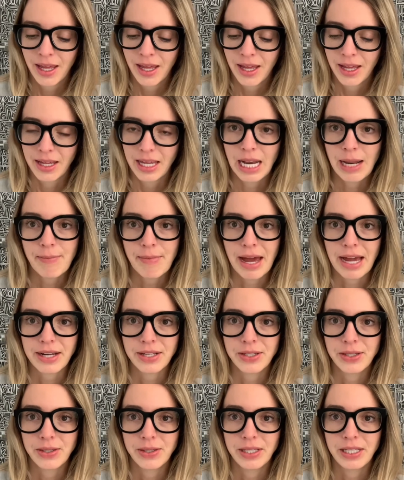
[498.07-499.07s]
Getting back
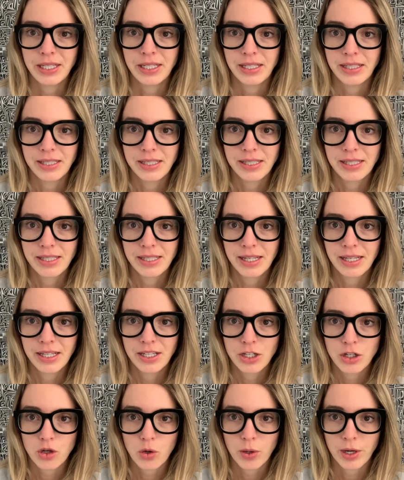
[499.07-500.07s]
to these
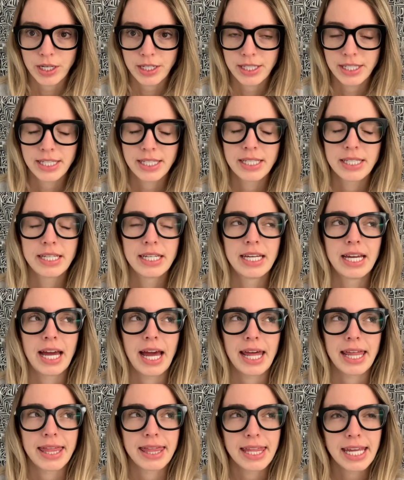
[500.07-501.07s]
shorts,
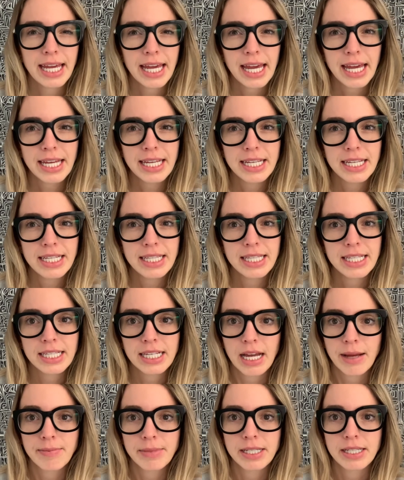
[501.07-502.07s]
I think this
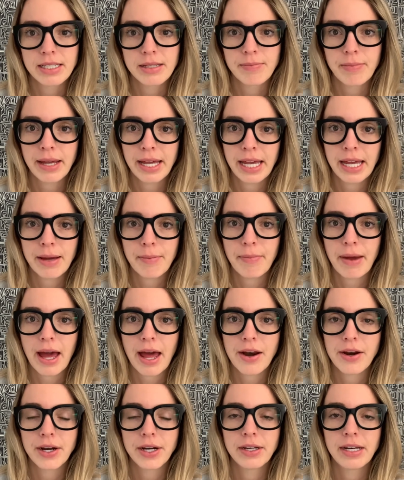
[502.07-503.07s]
comes as a pant
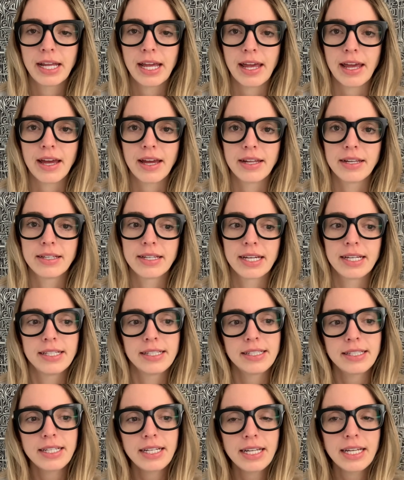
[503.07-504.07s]
pattern, and I had
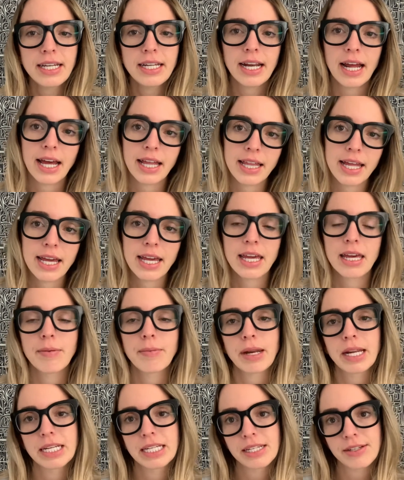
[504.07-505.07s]
seen it, I like it, and
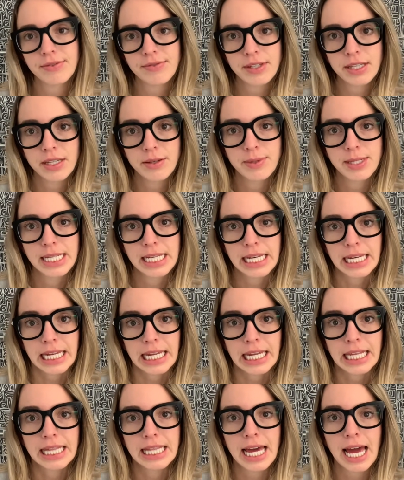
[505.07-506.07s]
I didn't feel it was a
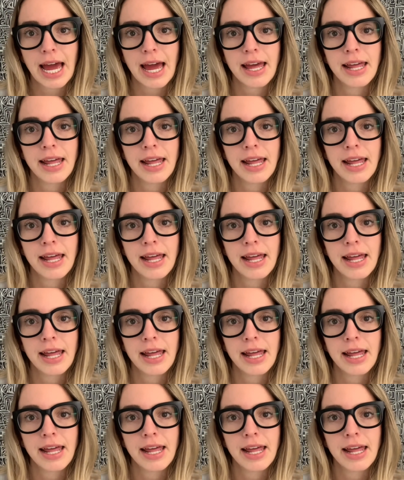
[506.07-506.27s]
need that